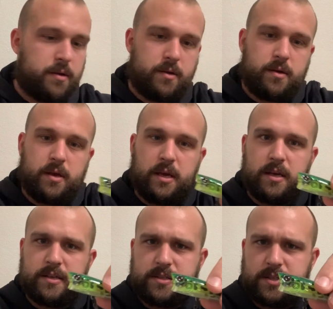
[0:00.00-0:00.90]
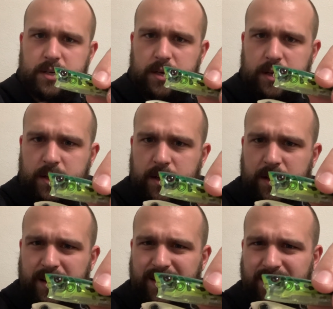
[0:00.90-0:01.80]
is,
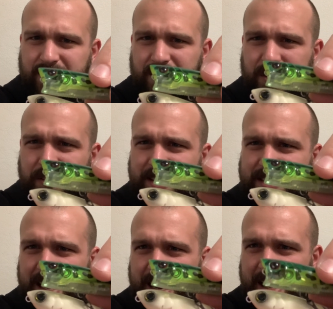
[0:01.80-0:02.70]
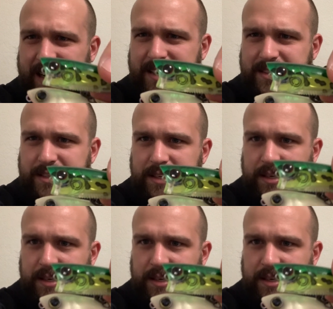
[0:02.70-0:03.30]
you know, these eyes.